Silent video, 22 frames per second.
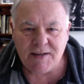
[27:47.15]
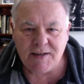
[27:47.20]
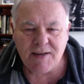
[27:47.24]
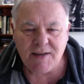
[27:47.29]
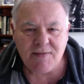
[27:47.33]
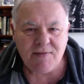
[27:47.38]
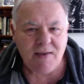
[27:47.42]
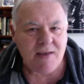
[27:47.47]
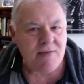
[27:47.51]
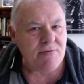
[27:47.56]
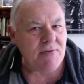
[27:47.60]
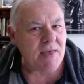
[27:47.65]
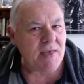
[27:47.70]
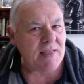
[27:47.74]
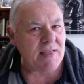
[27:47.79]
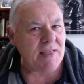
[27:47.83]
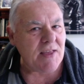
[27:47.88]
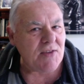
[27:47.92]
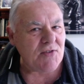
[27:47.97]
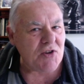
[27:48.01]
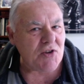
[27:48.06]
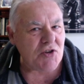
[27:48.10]
If they think
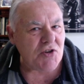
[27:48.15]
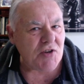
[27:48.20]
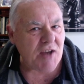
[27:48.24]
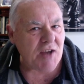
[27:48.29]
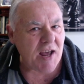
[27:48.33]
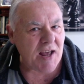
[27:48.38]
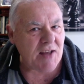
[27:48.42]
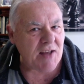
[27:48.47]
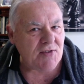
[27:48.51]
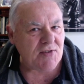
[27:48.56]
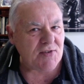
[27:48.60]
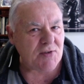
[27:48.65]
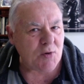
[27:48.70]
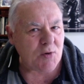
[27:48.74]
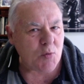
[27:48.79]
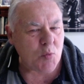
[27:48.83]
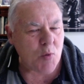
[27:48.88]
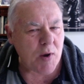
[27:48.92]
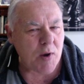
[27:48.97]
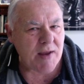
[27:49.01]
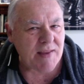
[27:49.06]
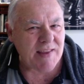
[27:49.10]
there's a chance to
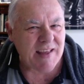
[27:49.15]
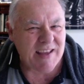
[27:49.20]
win,